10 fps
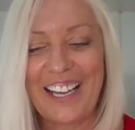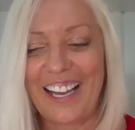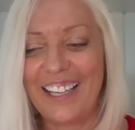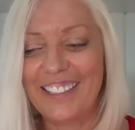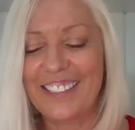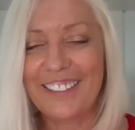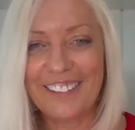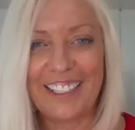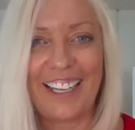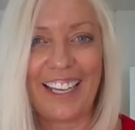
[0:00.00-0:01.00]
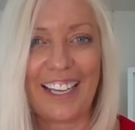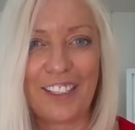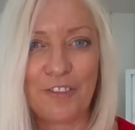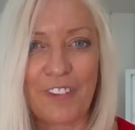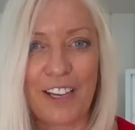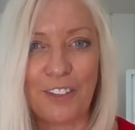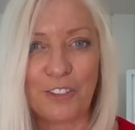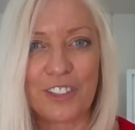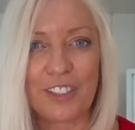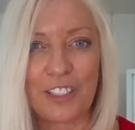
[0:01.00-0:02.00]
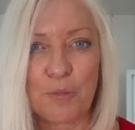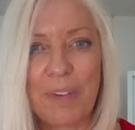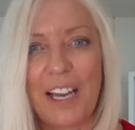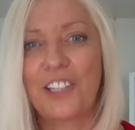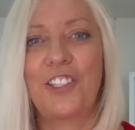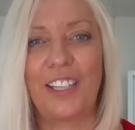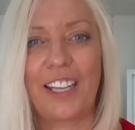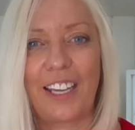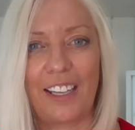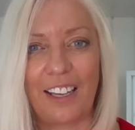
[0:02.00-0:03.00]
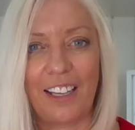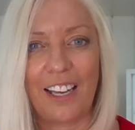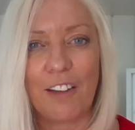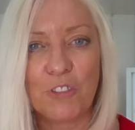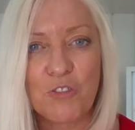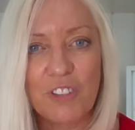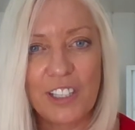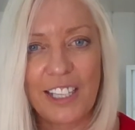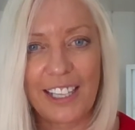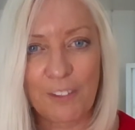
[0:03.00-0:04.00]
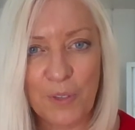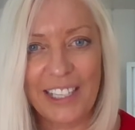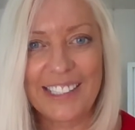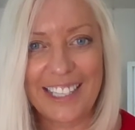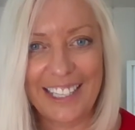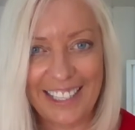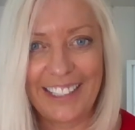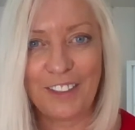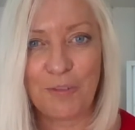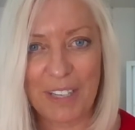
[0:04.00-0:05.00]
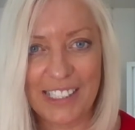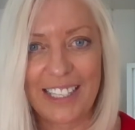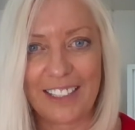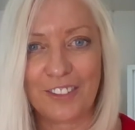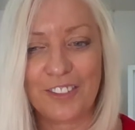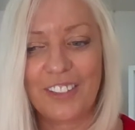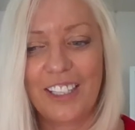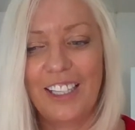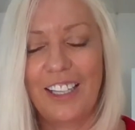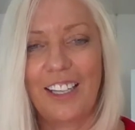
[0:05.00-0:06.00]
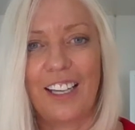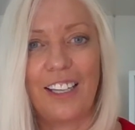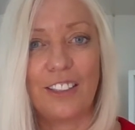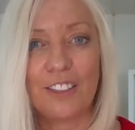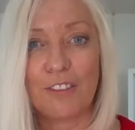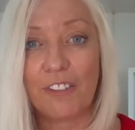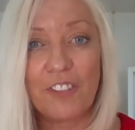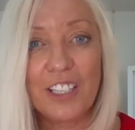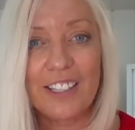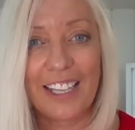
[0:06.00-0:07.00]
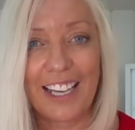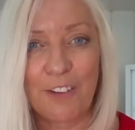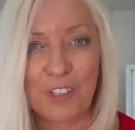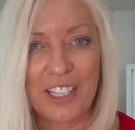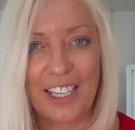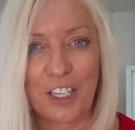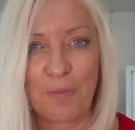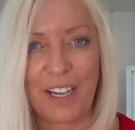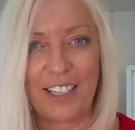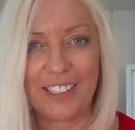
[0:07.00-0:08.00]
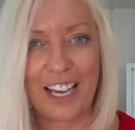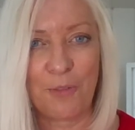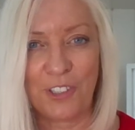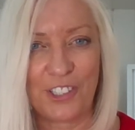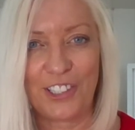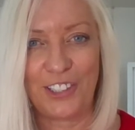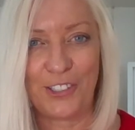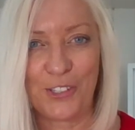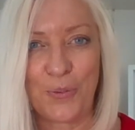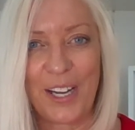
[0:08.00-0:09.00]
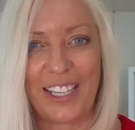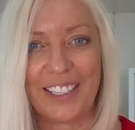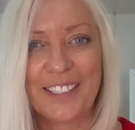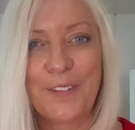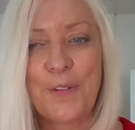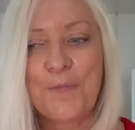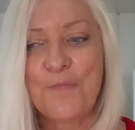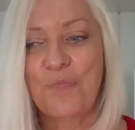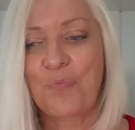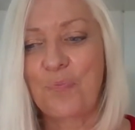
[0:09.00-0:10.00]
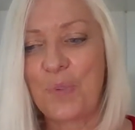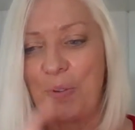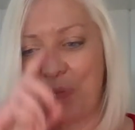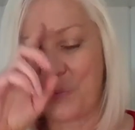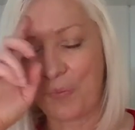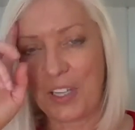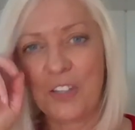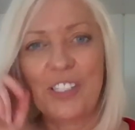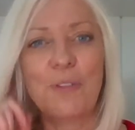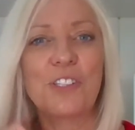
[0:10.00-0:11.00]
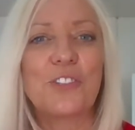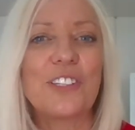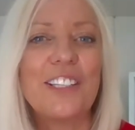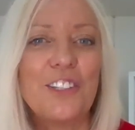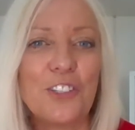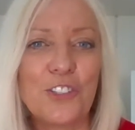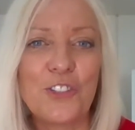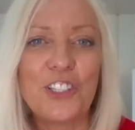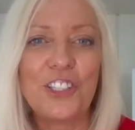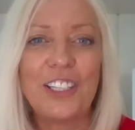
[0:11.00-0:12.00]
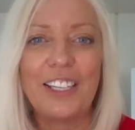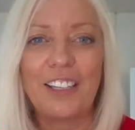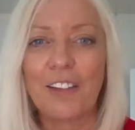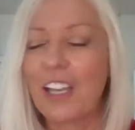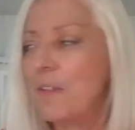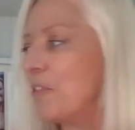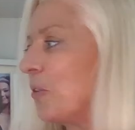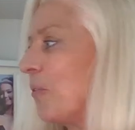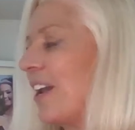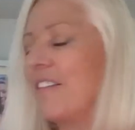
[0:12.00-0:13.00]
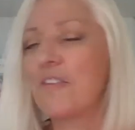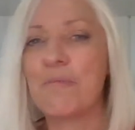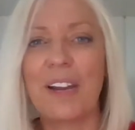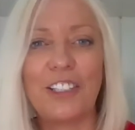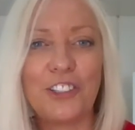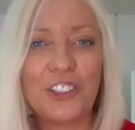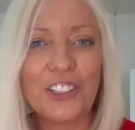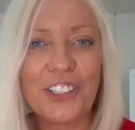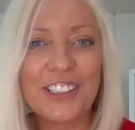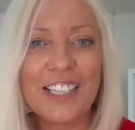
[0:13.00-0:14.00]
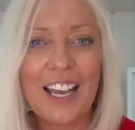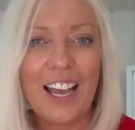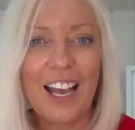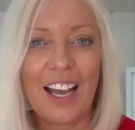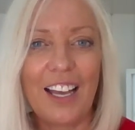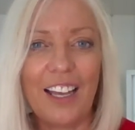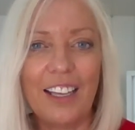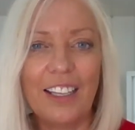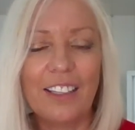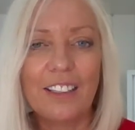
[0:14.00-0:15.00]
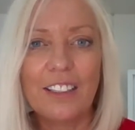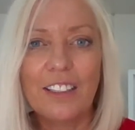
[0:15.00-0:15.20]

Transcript: and suddenly I'd found this passion again, and I was really wanting to heal myself. And the first thing I was thinking about is that I wanted to lose the weight. But because I was studying the nutrition and I became aware about sugars, I